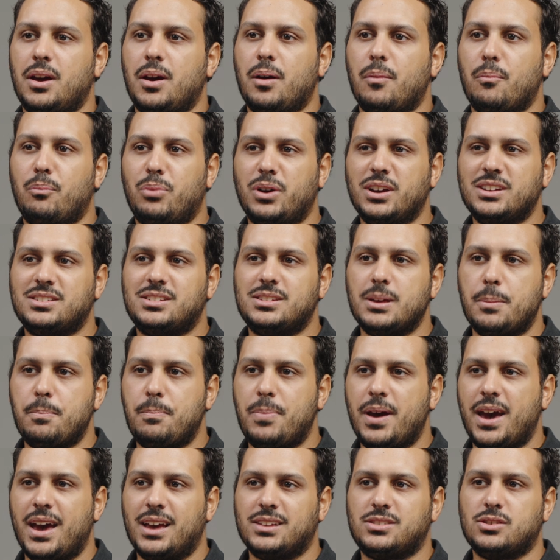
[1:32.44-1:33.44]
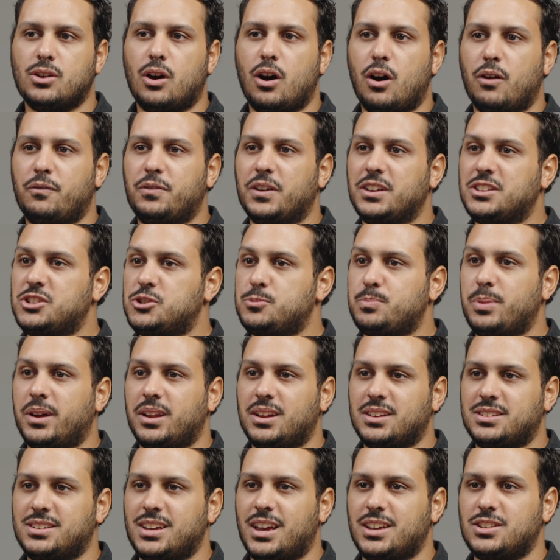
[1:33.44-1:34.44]
brings the best of its
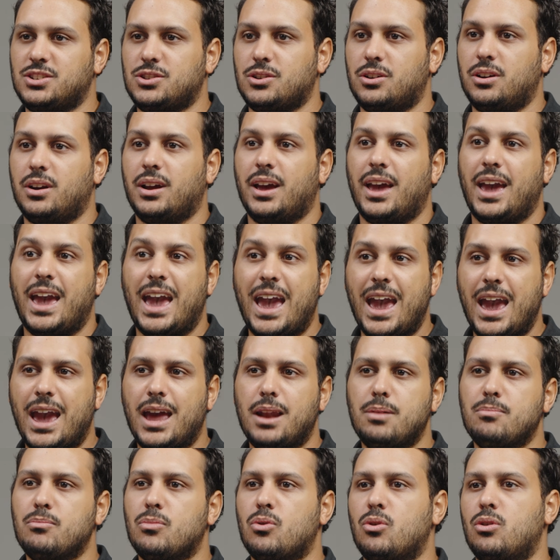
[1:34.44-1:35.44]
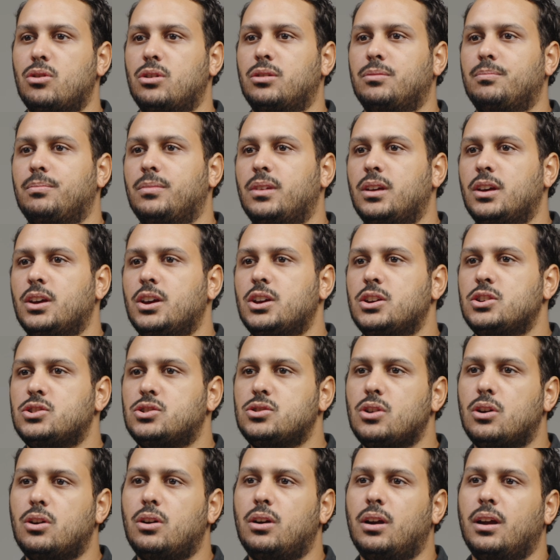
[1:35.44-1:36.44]
predecessor and more.
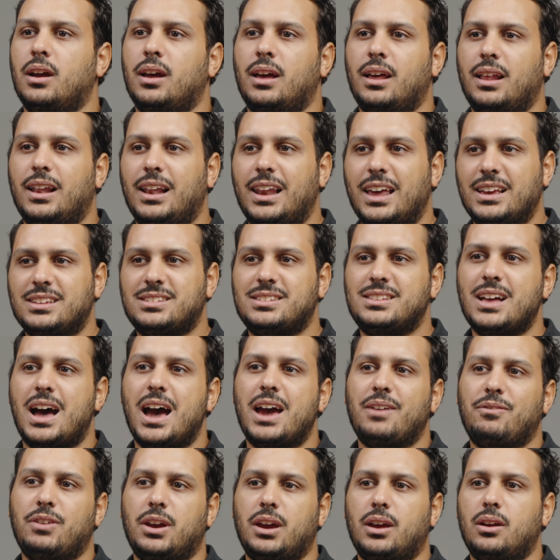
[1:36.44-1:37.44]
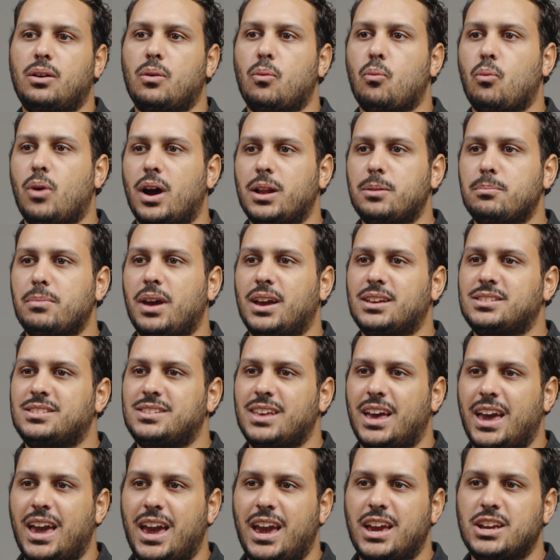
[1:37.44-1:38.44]
So let's dive in what makes the
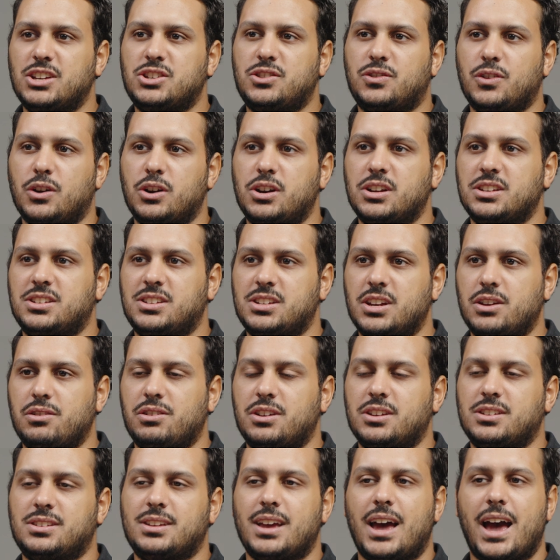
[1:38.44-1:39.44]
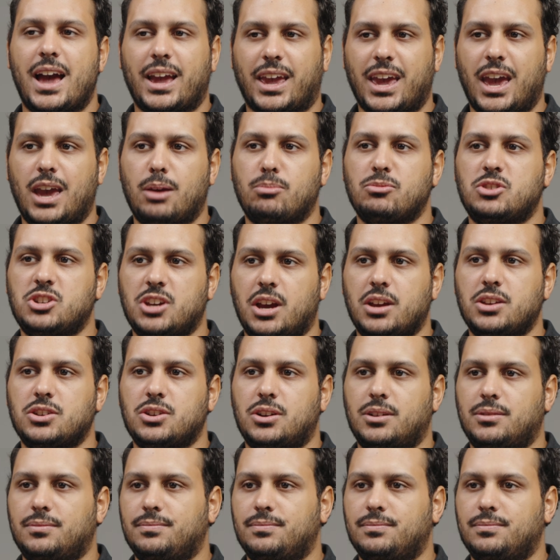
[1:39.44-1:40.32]
H30 series a game changer.